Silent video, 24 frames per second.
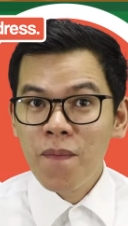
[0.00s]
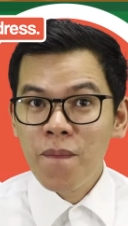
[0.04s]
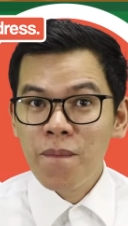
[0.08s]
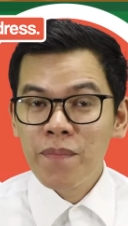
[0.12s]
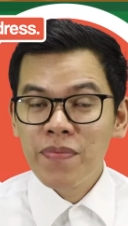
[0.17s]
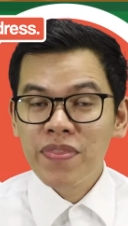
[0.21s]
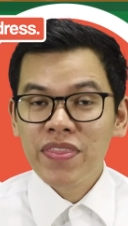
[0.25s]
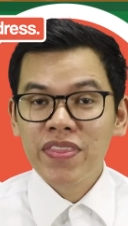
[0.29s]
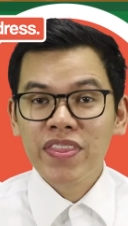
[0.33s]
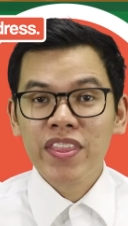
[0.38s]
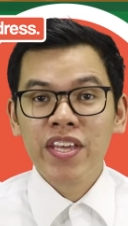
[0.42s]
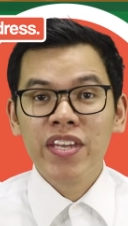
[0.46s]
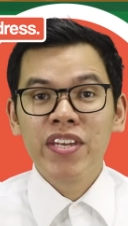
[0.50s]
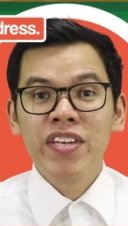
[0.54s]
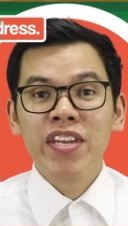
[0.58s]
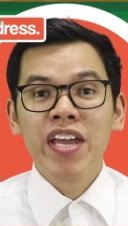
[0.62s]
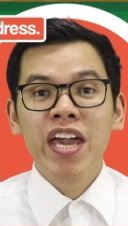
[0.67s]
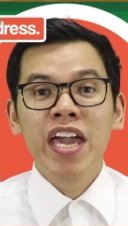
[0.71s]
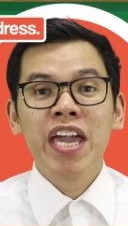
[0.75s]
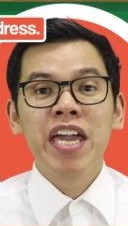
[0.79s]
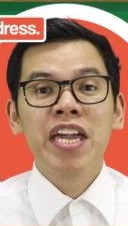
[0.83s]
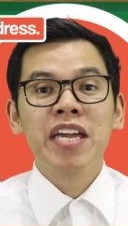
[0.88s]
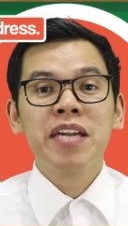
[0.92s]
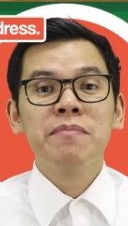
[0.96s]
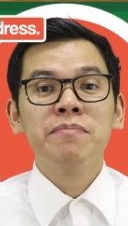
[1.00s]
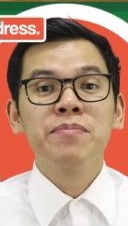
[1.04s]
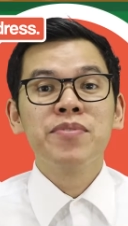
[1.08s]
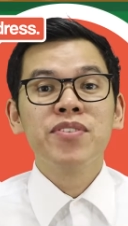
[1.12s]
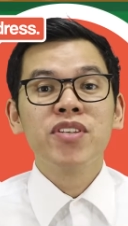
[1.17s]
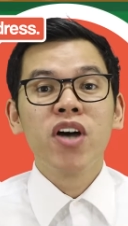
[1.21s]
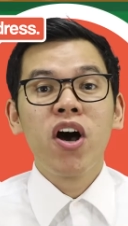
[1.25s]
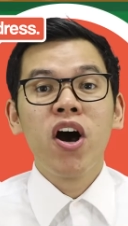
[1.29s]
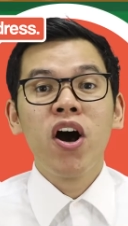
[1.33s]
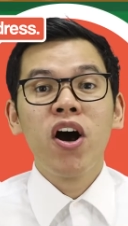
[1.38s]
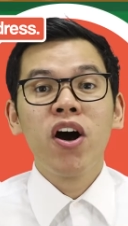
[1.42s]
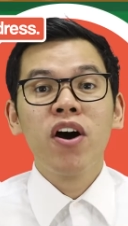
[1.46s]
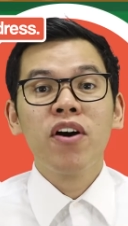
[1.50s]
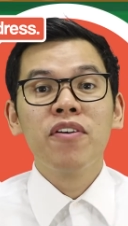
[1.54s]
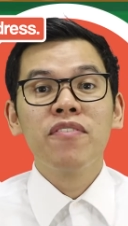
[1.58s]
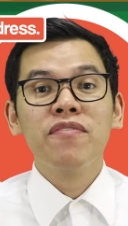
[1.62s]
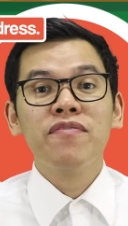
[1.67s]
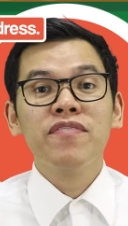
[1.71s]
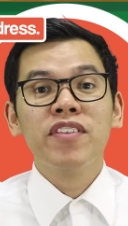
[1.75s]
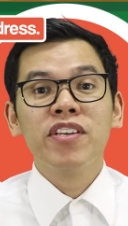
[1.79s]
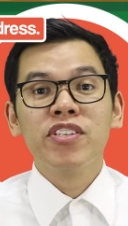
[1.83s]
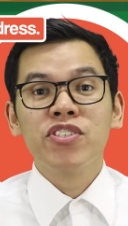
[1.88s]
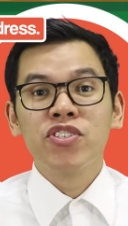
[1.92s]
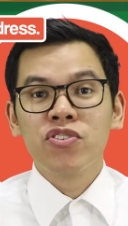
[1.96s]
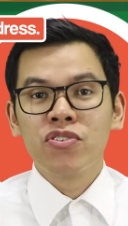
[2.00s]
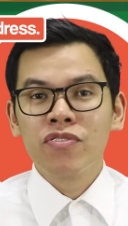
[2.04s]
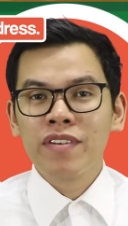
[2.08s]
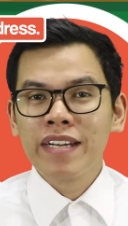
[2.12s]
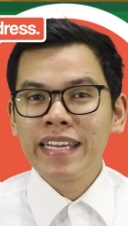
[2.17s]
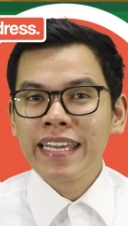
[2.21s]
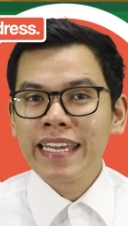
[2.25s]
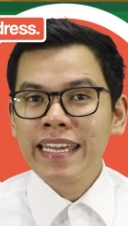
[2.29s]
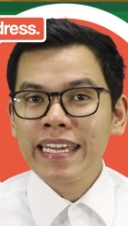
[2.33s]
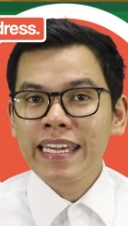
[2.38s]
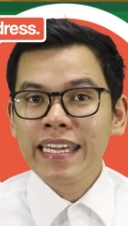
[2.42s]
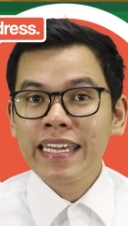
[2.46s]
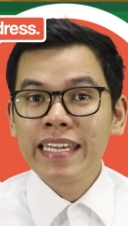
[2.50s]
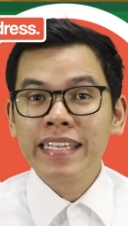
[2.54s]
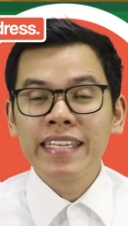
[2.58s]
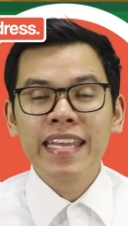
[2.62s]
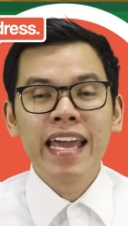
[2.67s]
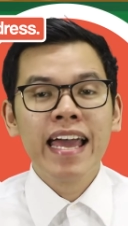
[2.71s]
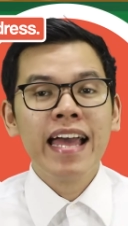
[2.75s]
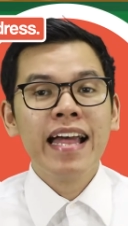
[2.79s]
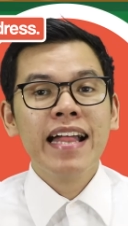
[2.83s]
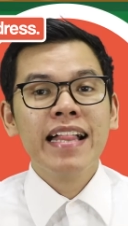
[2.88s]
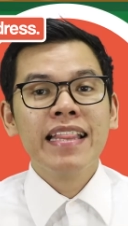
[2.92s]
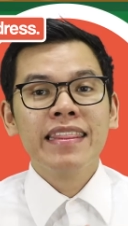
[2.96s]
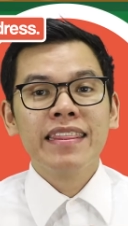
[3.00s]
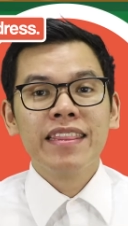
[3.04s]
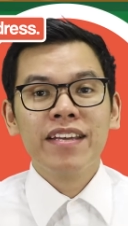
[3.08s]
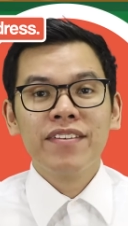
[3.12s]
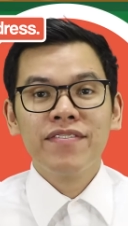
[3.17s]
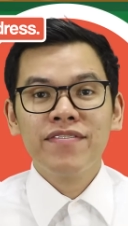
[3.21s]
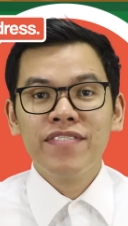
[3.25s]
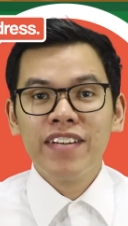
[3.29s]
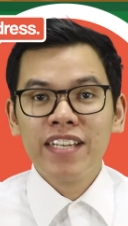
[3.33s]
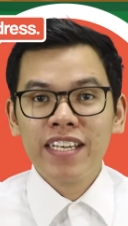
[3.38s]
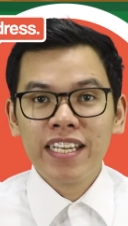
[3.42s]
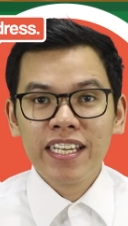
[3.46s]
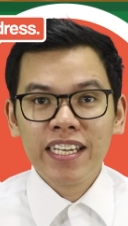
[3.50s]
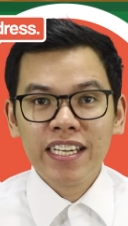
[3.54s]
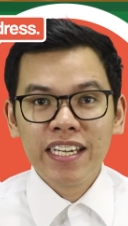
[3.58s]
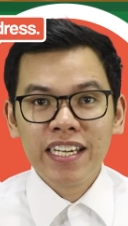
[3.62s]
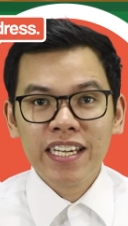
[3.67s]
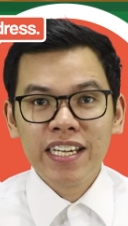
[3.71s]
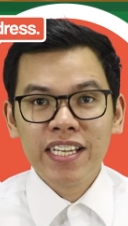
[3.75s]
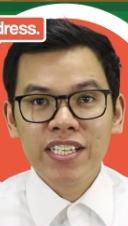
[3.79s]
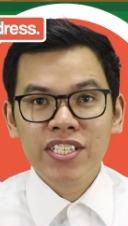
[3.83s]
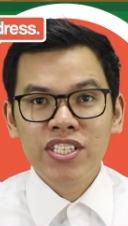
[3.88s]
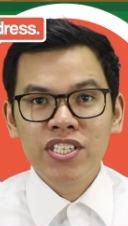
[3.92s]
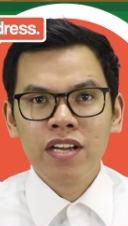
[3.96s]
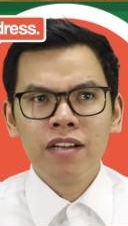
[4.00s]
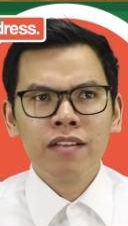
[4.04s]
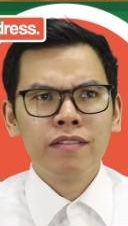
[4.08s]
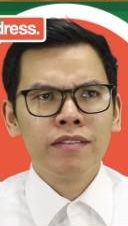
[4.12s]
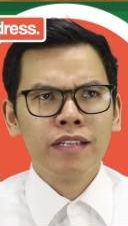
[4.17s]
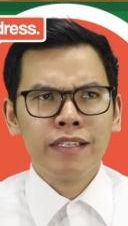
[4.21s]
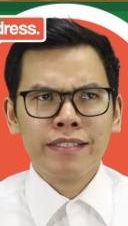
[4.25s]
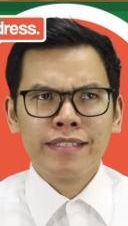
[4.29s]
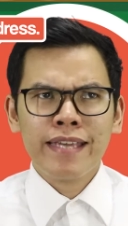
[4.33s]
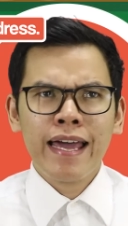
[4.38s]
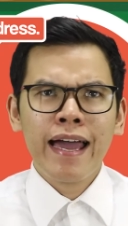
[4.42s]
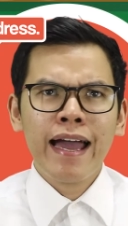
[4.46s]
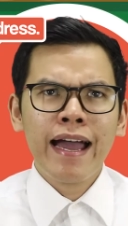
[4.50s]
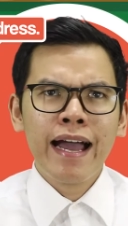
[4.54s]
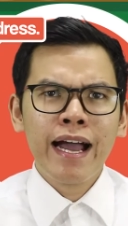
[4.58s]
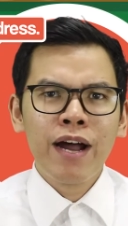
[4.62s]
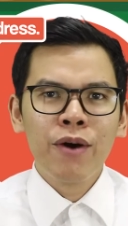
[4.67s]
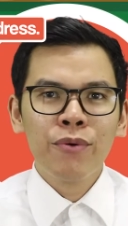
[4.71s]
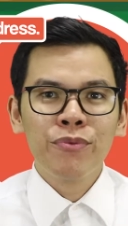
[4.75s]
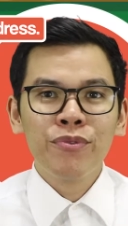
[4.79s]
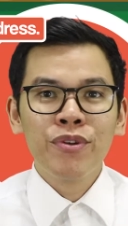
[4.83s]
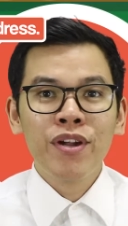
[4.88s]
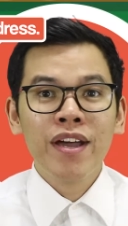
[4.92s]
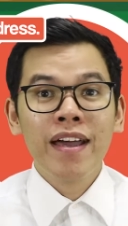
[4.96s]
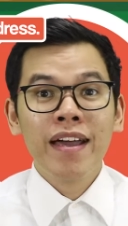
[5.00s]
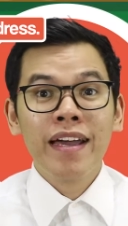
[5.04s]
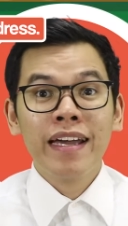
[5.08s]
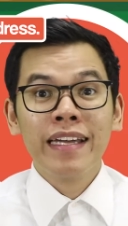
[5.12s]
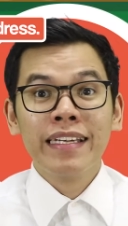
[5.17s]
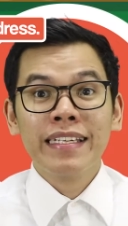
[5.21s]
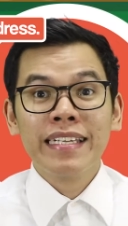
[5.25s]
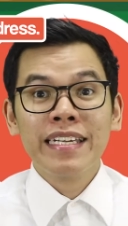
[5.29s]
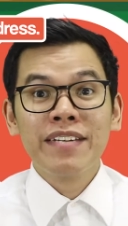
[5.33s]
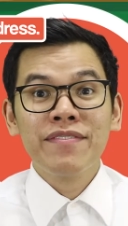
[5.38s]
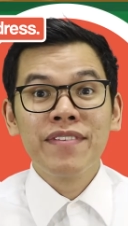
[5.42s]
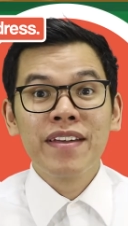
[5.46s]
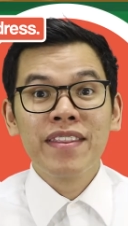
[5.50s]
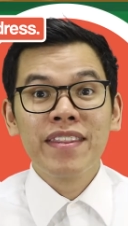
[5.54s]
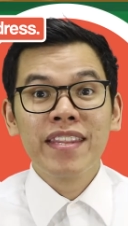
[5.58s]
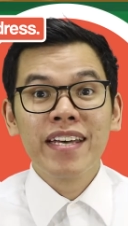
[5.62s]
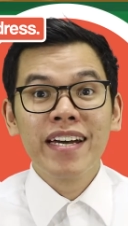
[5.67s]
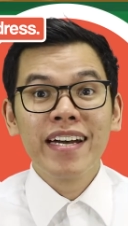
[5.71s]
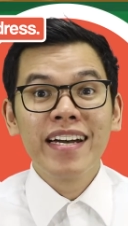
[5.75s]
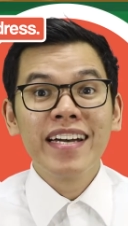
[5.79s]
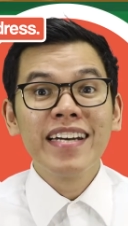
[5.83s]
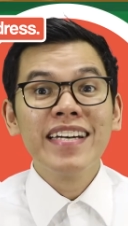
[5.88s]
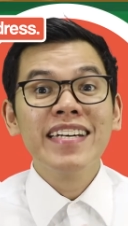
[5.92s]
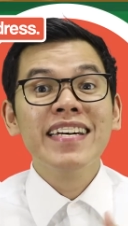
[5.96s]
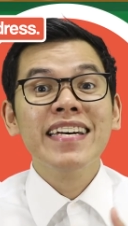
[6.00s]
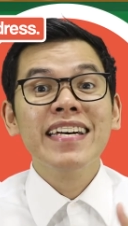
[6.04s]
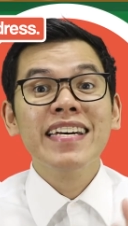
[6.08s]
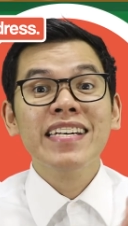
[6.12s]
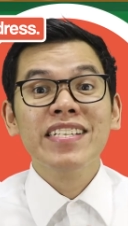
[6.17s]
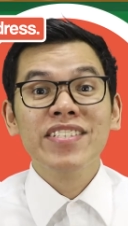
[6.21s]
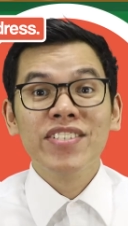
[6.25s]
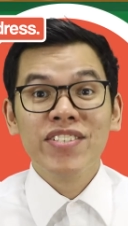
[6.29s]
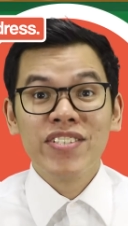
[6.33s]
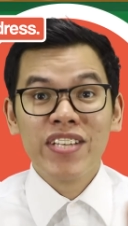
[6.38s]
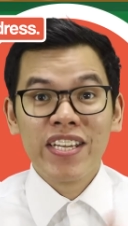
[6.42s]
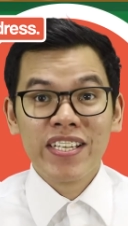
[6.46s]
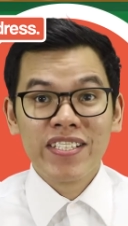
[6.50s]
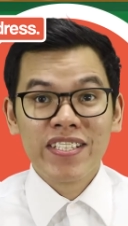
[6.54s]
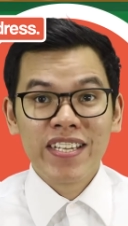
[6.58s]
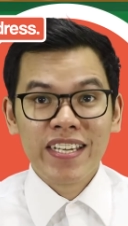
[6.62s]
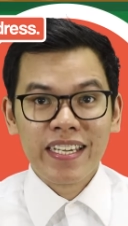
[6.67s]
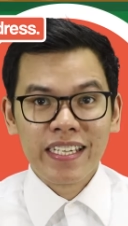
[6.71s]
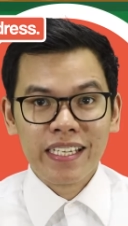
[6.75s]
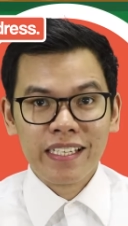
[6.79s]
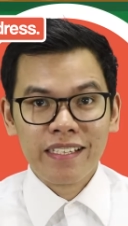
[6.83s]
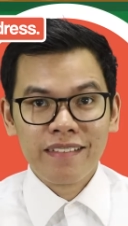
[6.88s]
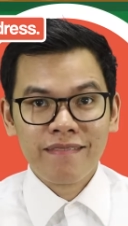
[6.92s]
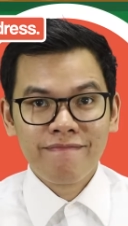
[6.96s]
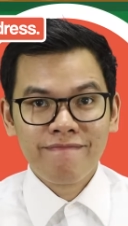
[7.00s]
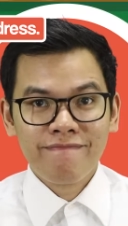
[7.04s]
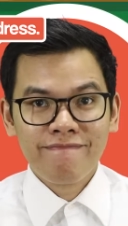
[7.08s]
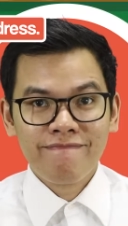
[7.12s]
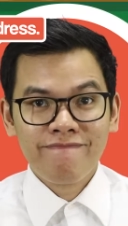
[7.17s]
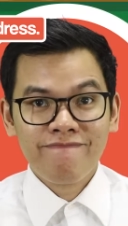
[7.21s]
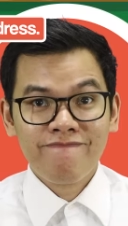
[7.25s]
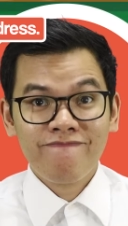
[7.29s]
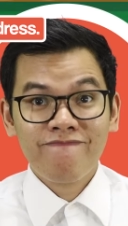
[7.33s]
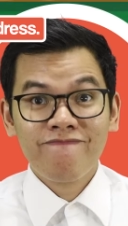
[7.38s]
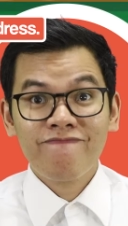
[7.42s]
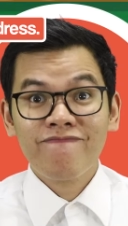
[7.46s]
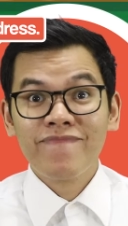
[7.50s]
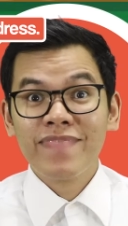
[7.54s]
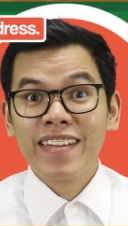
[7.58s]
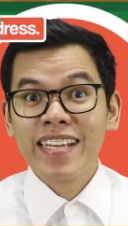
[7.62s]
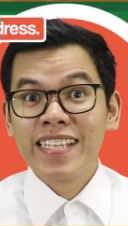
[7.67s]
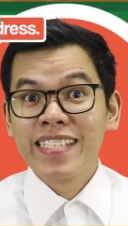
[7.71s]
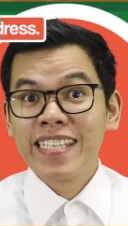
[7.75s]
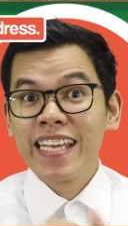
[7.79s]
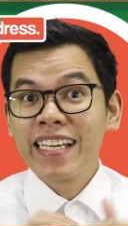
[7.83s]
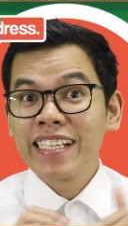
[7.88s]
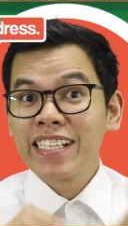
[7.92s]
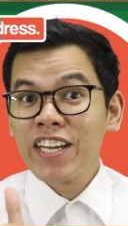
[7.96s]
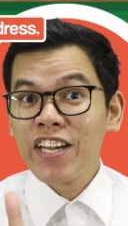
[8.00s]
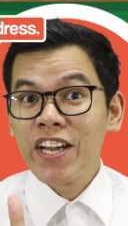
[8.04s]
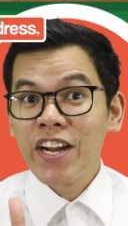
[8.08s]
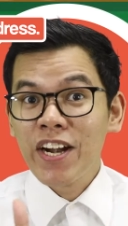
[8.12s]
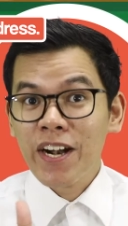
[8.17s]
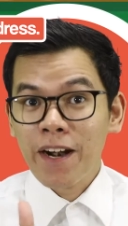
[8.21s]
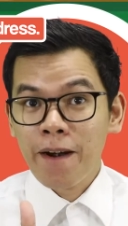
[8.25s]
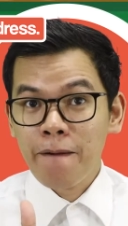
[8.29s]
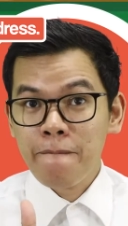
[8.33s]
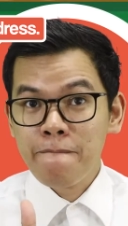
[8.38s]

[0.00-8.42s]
the names of the street, the village, the town, and even the city. Is that clear?